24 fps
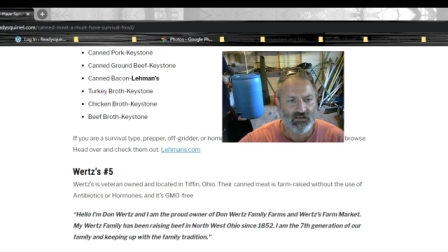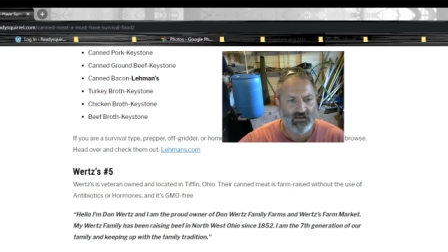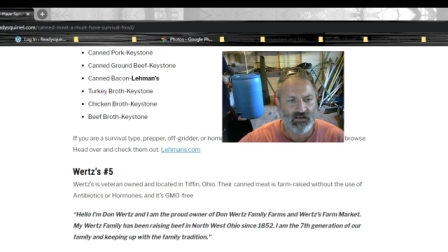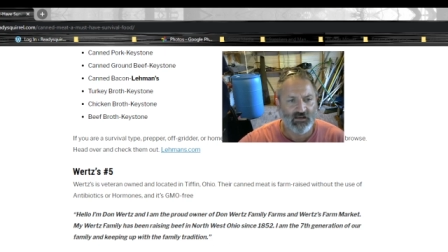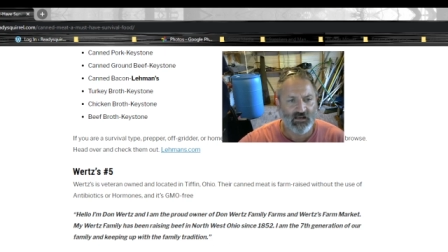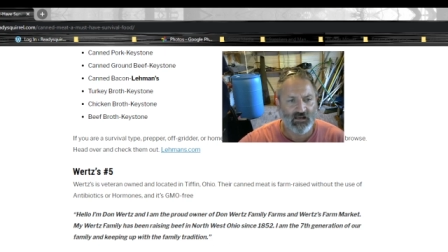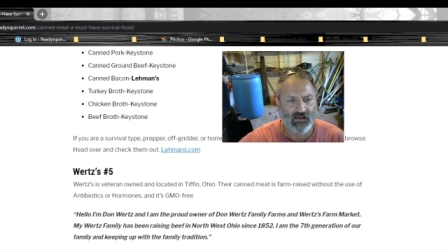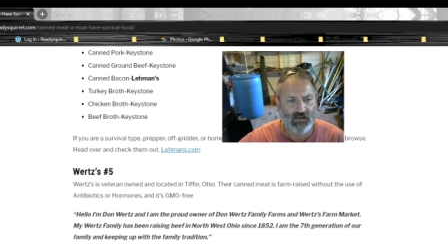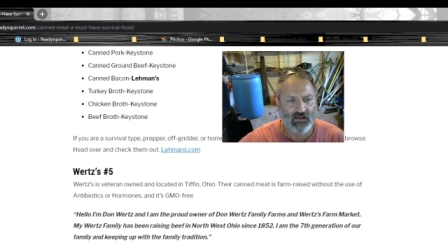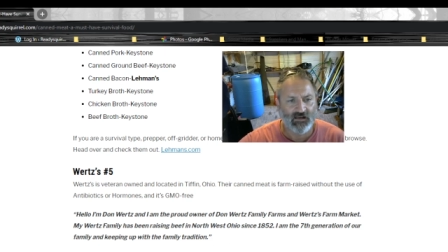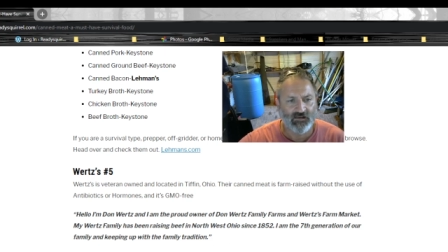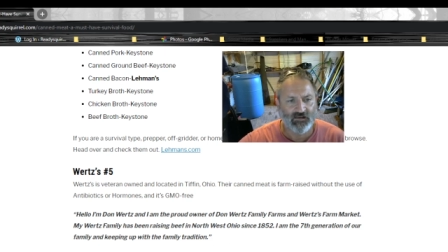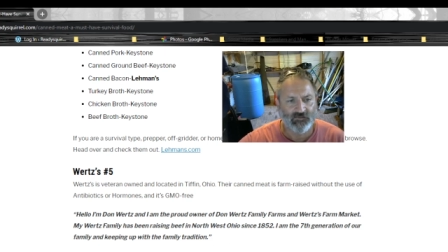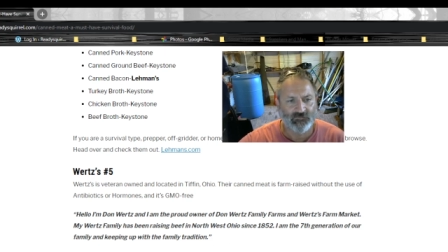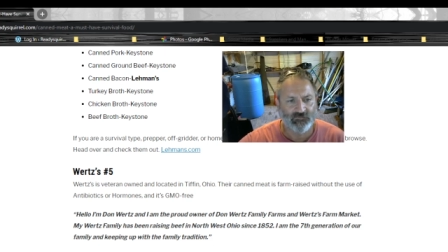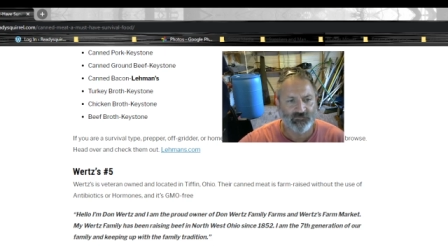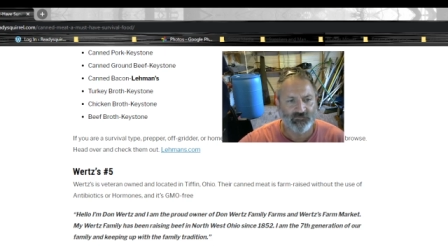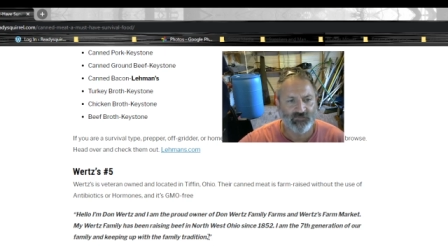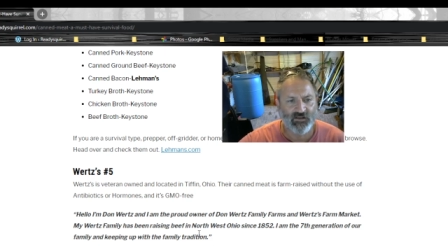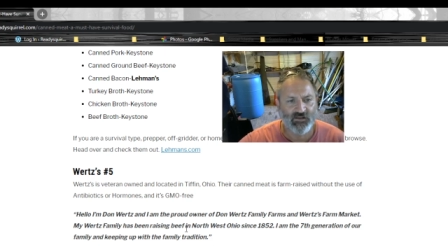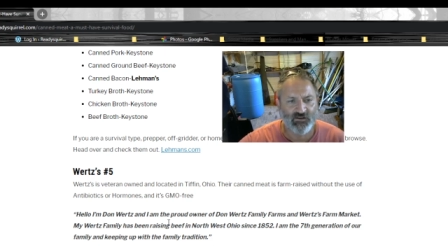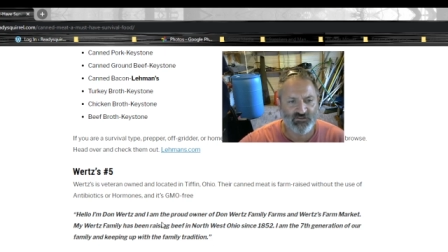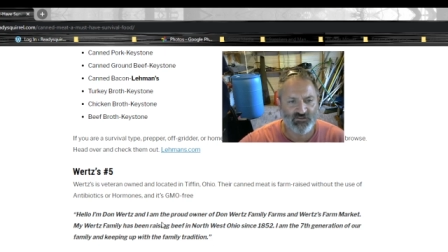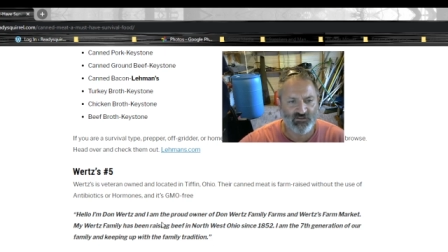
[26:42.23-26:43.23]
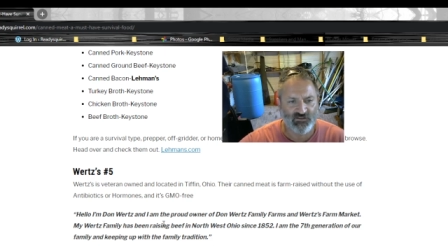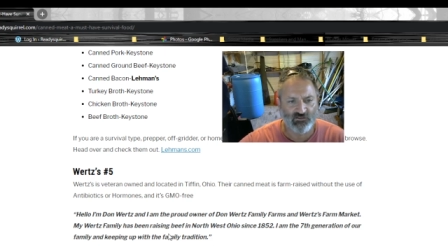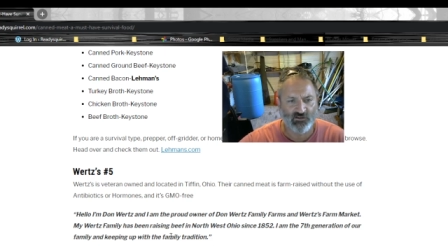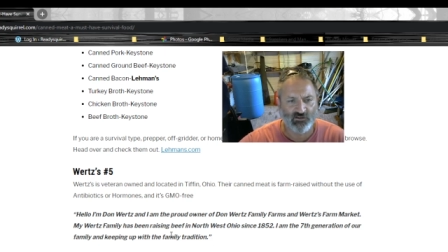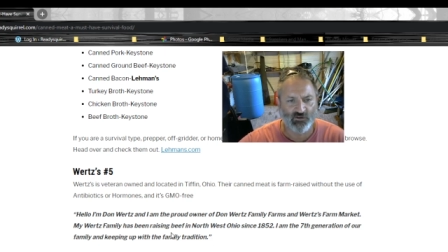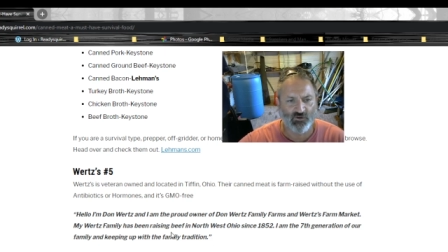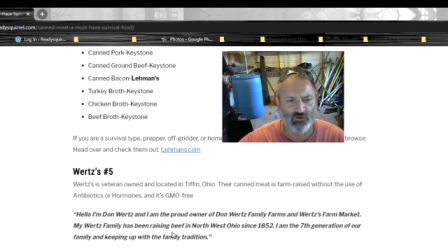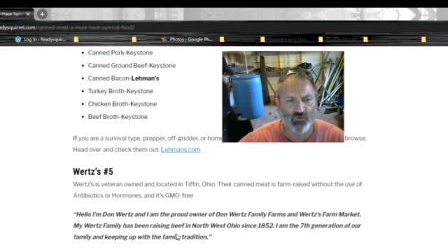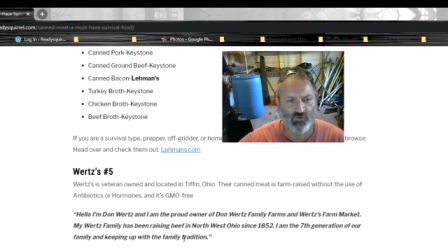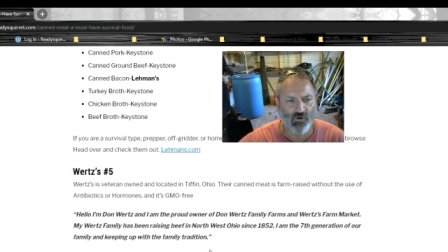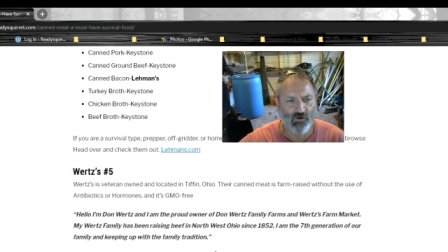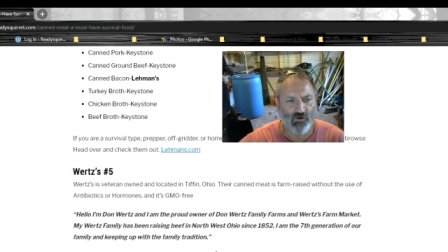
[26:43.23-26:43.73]
Uh, here's a
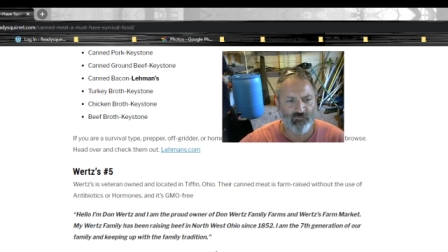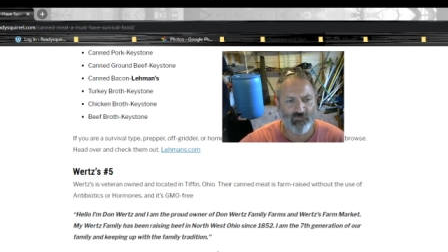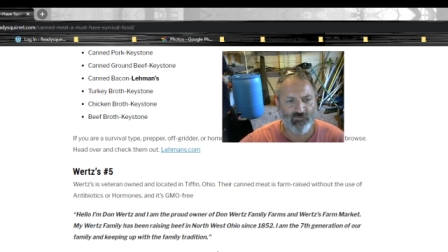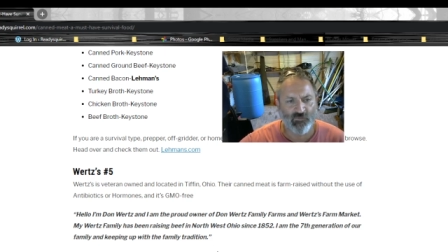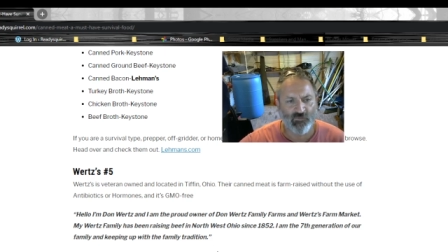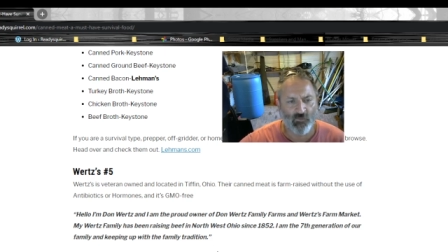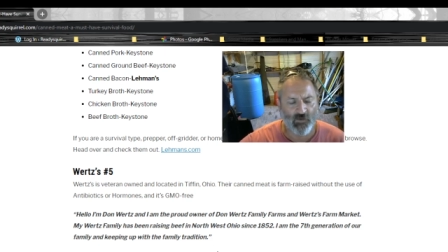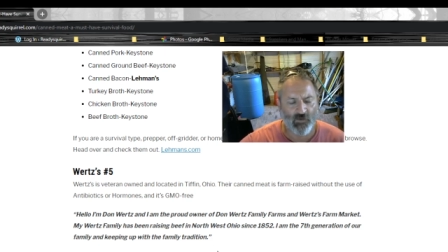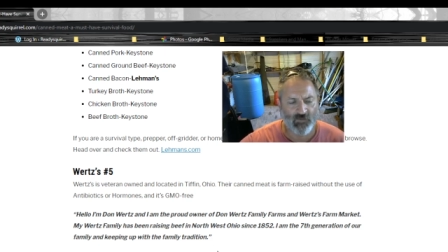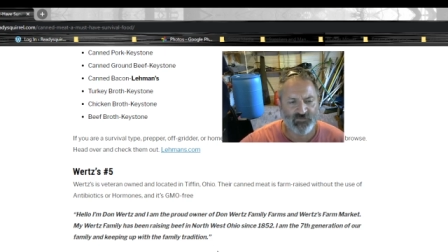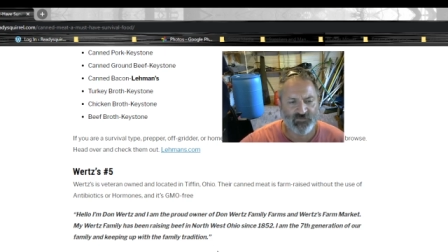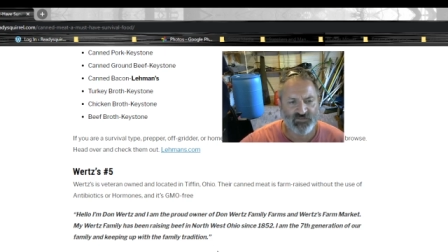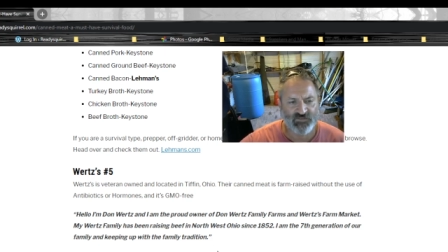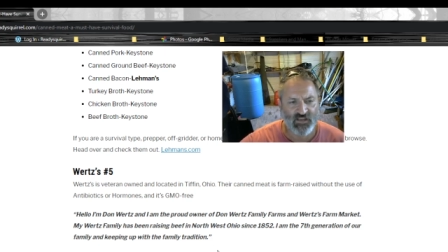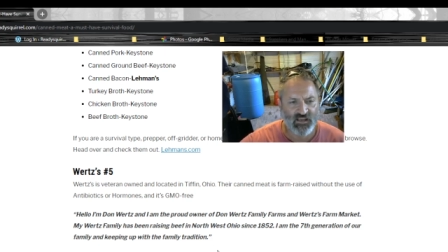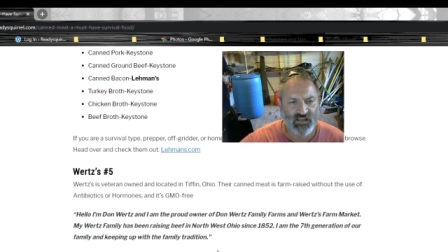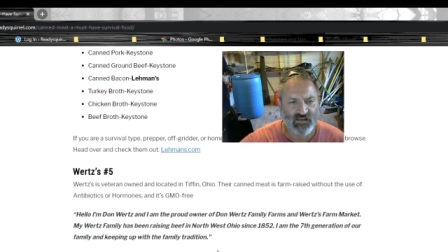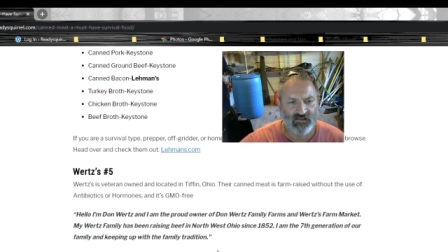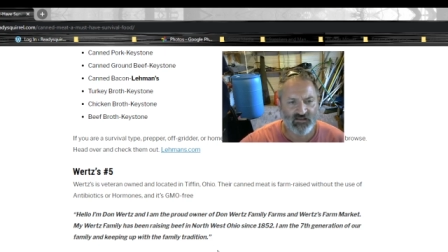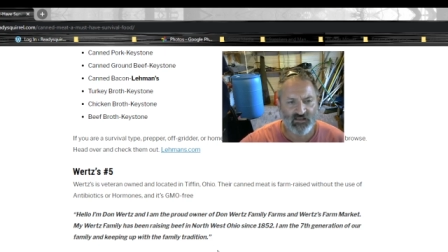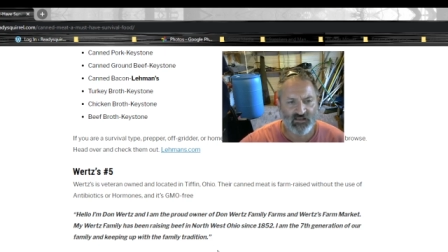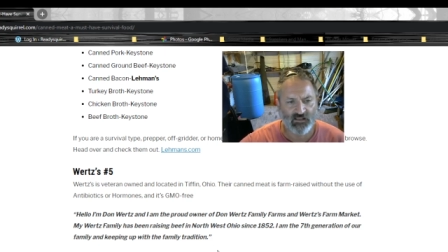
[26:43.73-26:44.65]
little quote from the website.